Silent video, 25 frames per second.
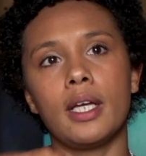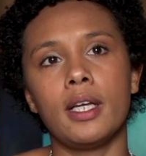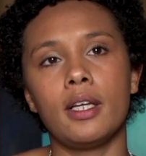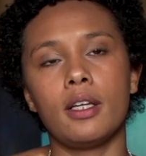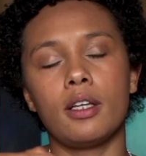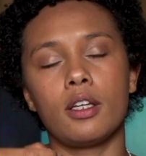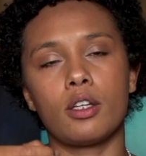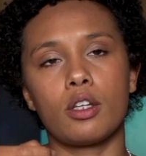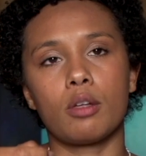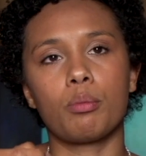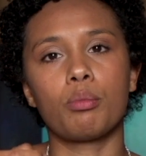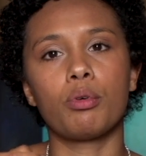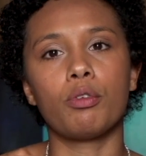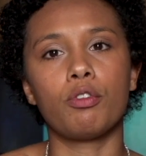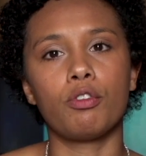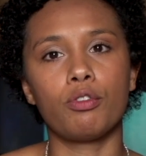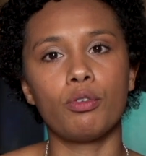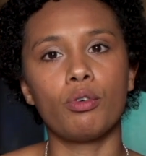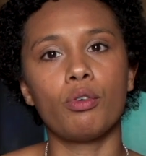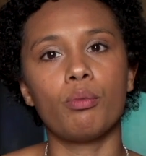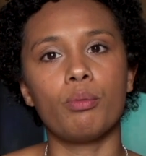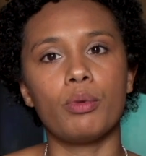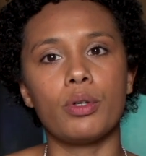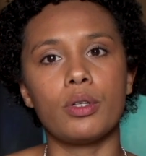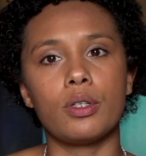in the
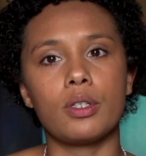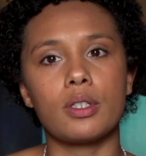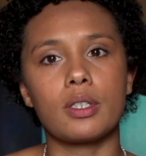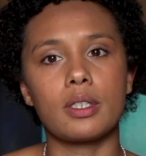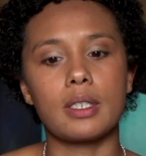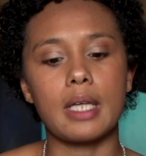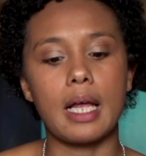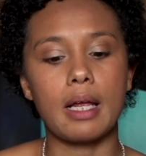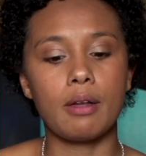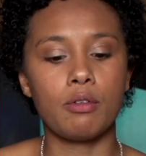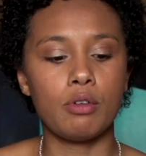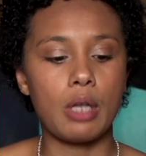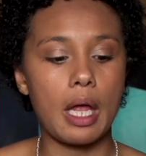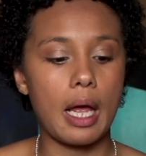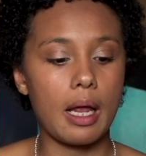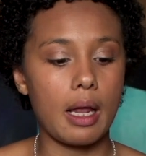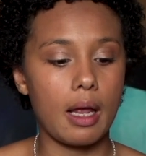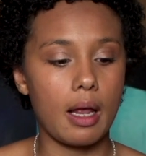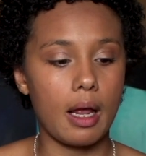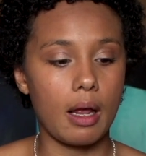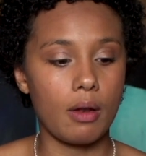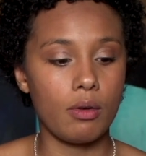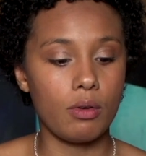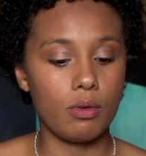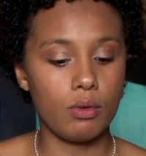performance,
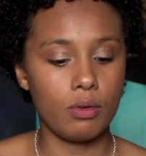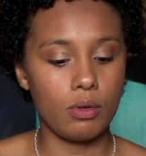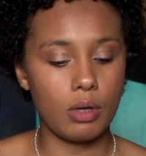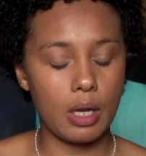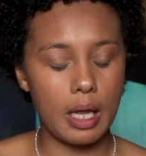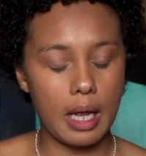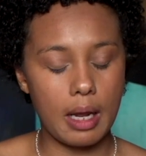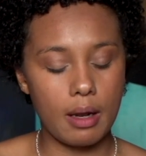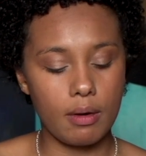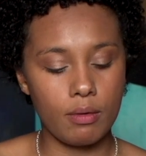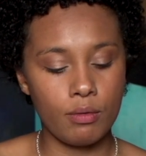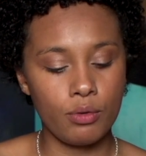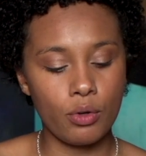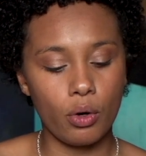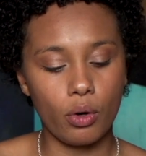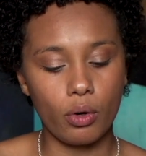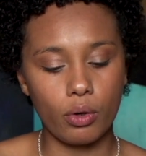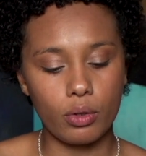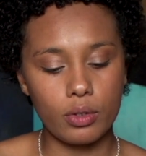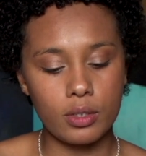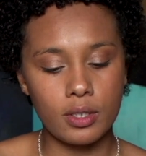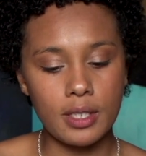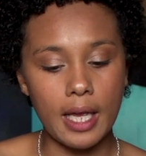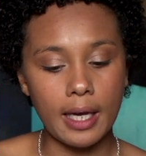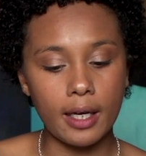
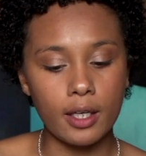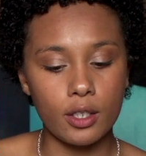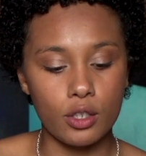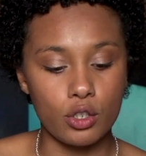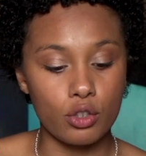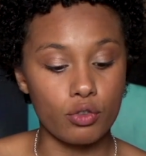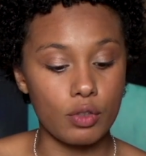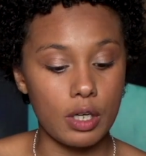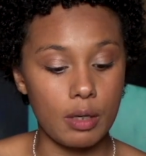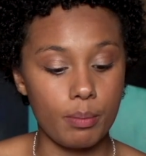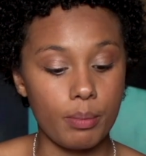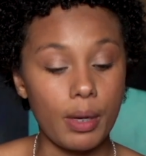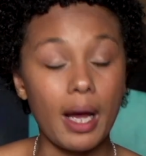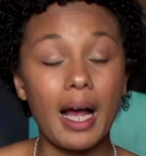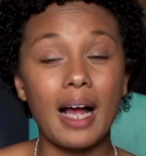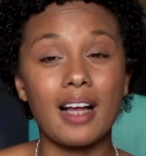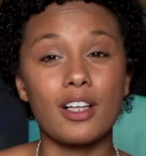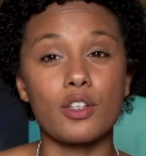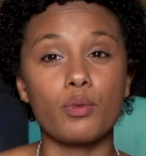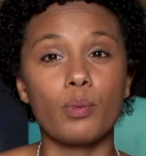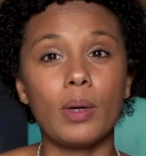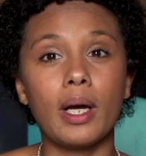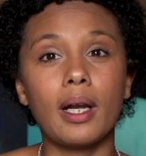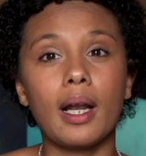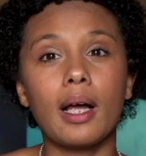not secondary, but
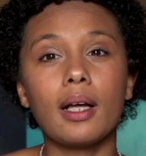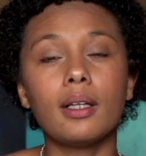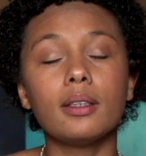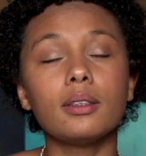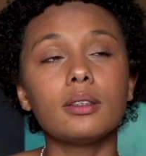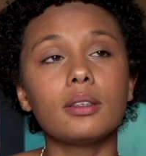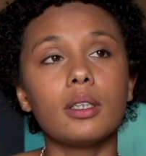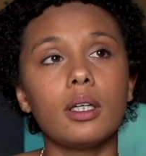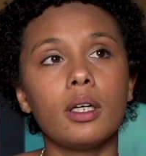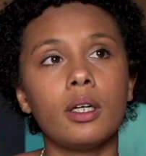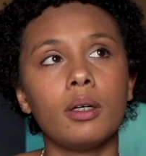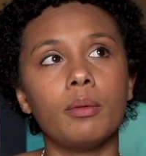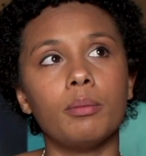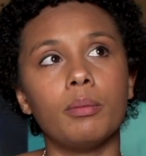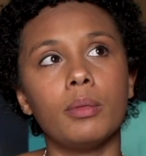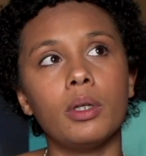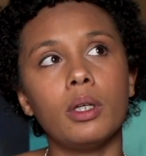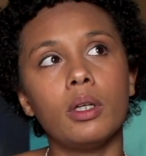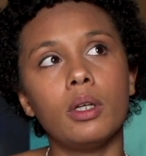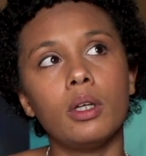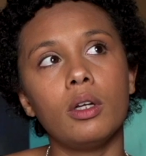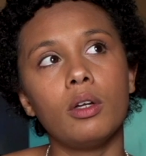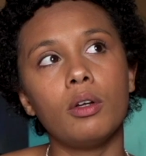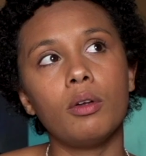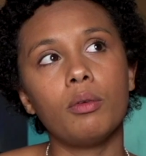as well as
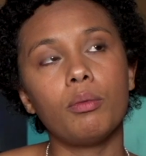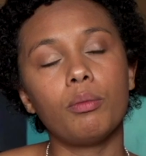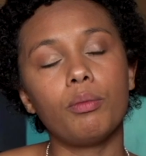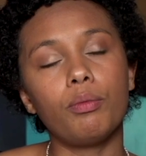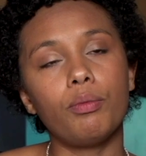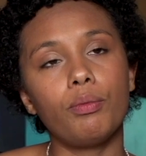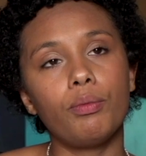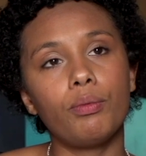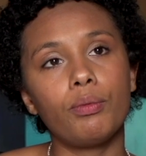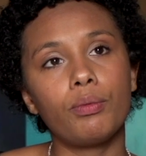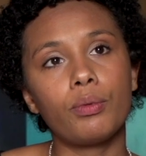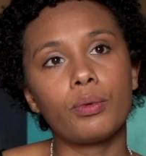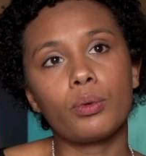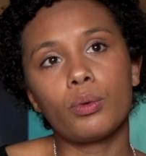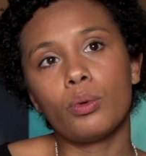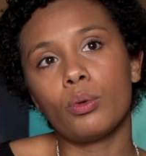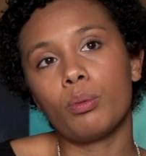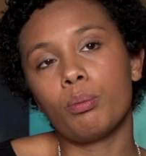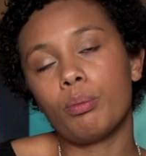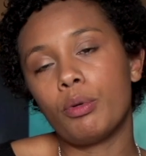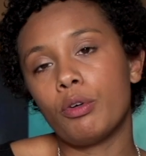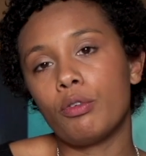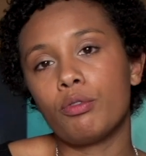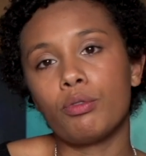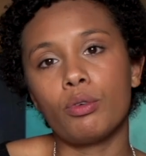for
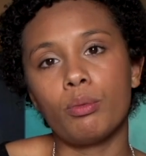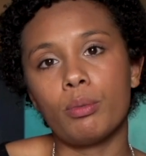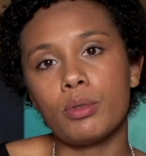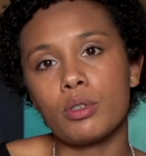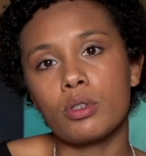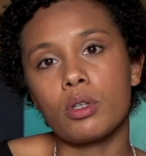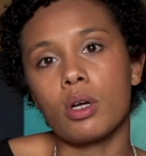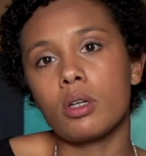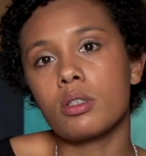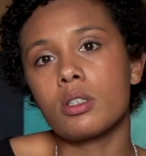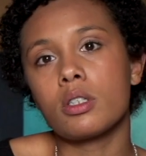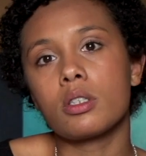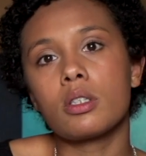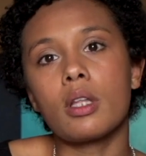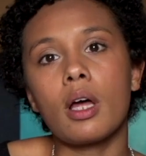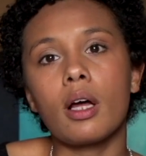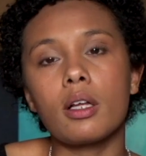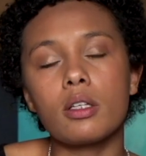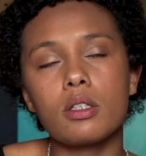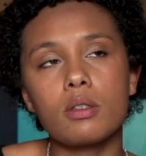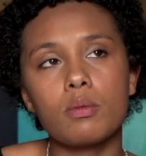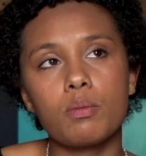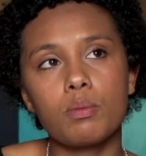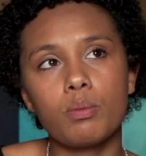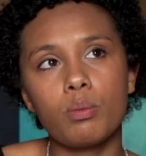performance artists.
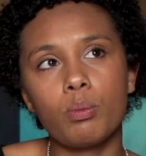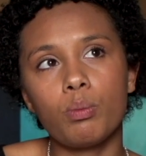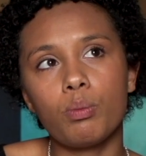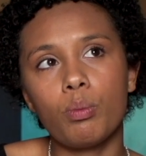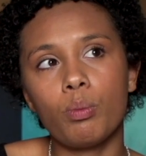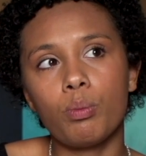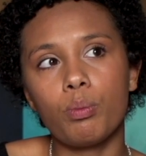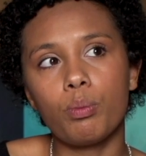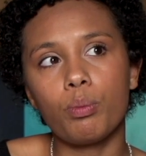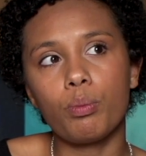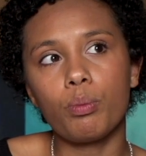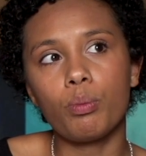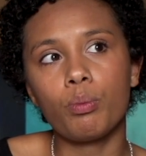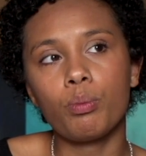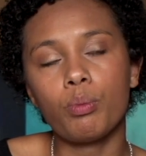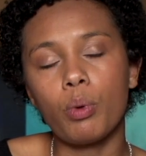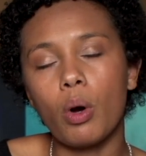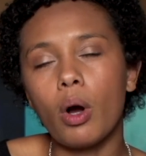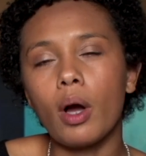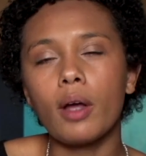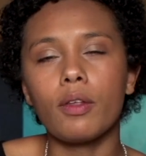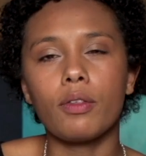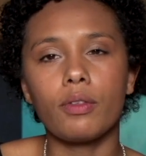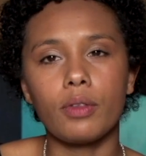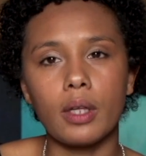That's what
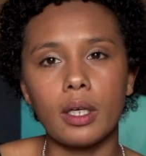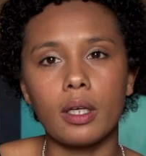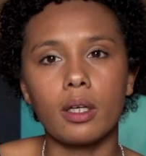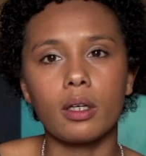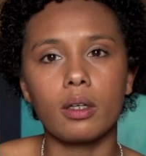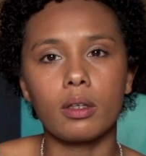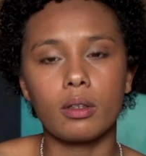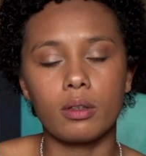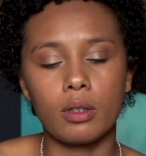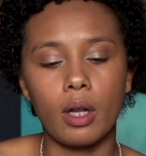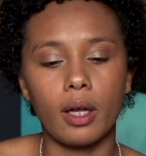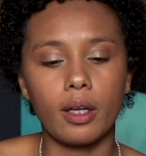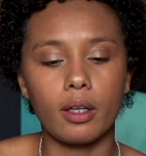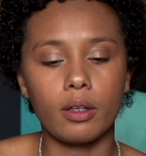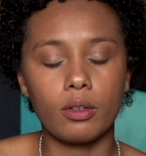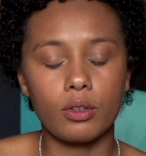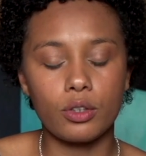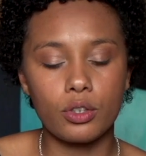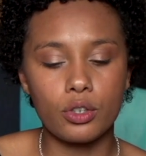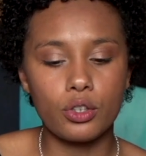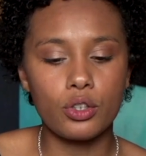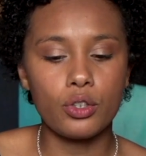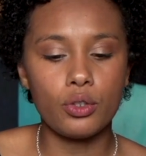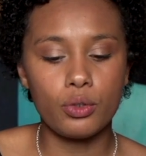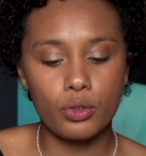I think, like,
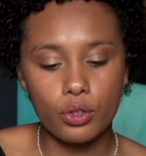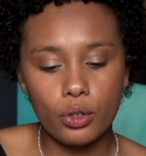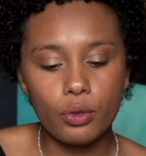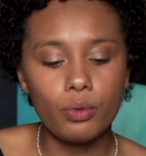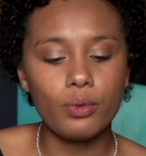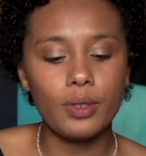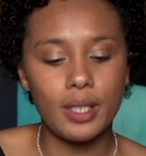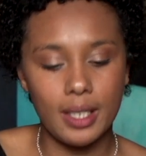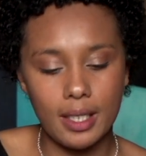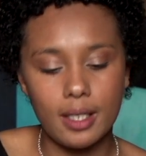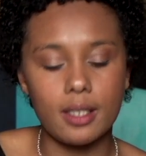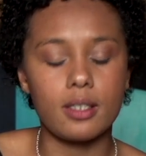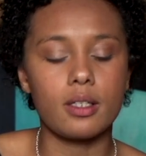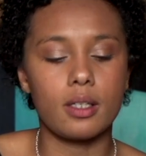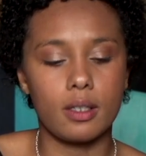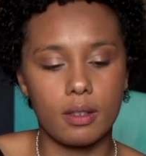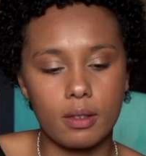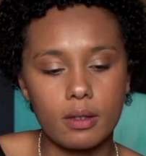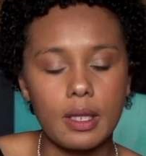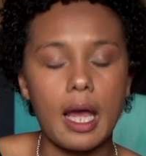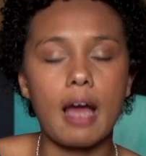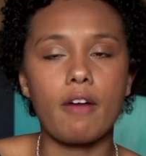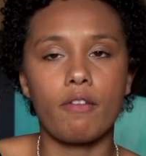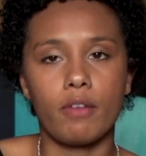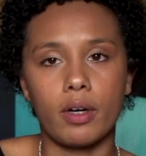you do need
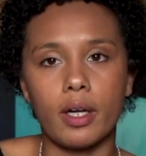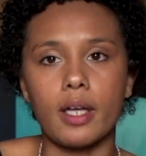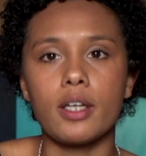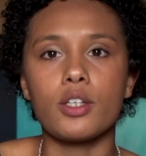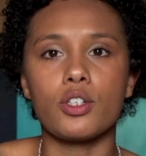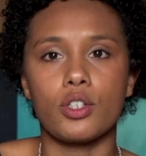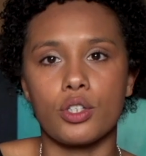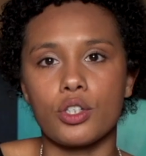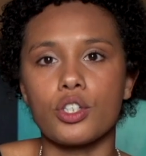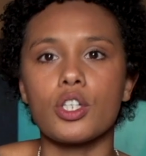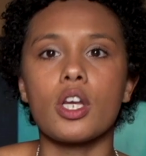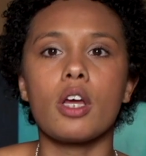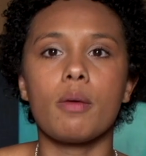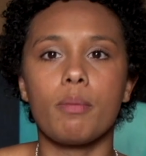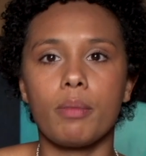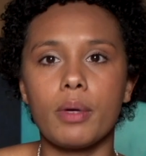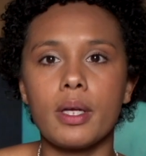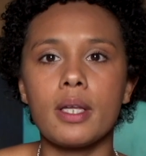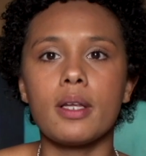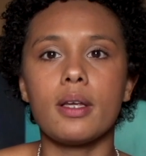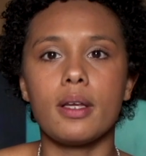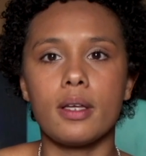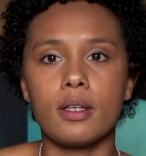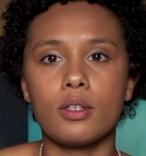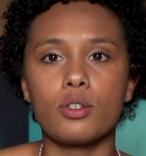that relationship.
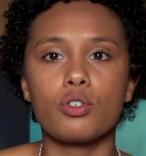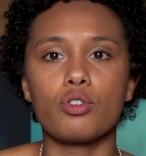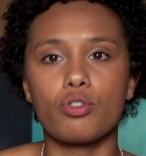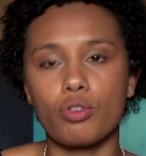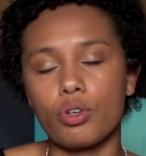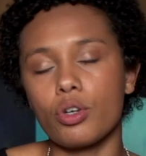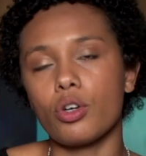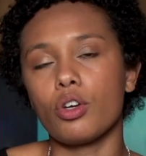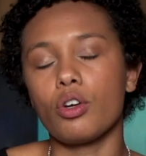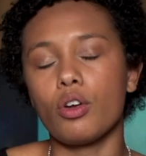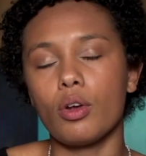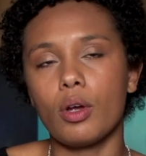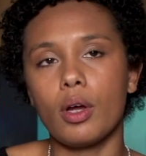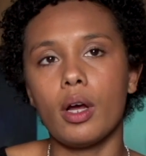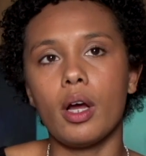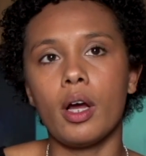It is true.